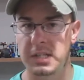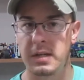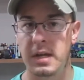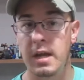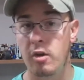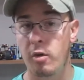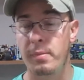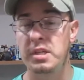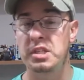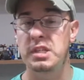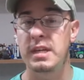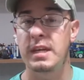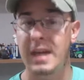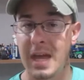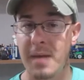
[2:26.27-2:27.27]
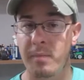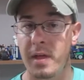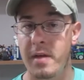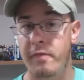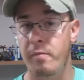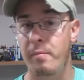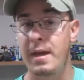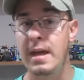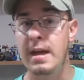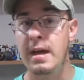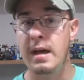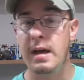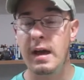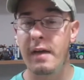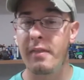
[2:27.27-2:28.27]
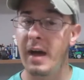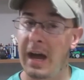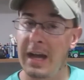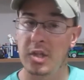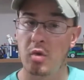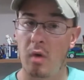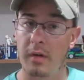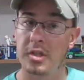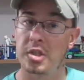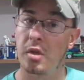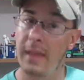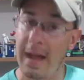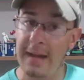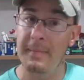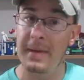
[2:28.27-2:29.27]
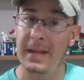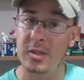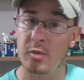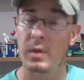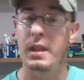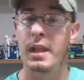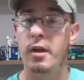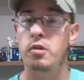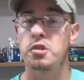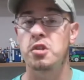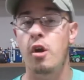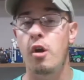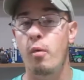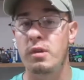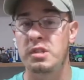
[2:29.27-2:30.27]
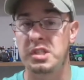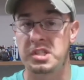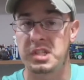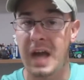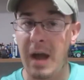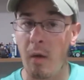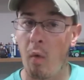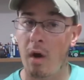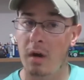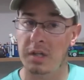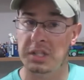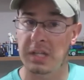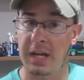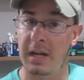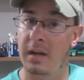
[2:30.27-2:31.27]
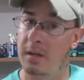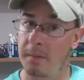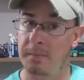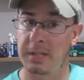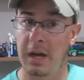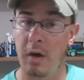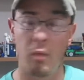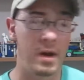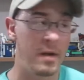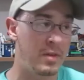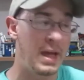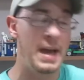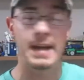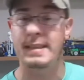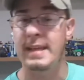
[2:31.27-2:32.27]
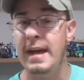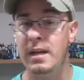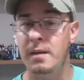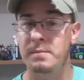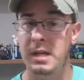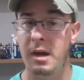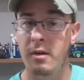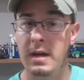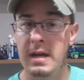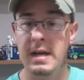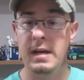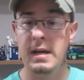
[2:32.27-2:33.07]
And hey, you'll be seeing gameplay from me in the highest quality. So that means when Lego Star Wars The Skywalker Saga comes out, whenever the heck that comes out,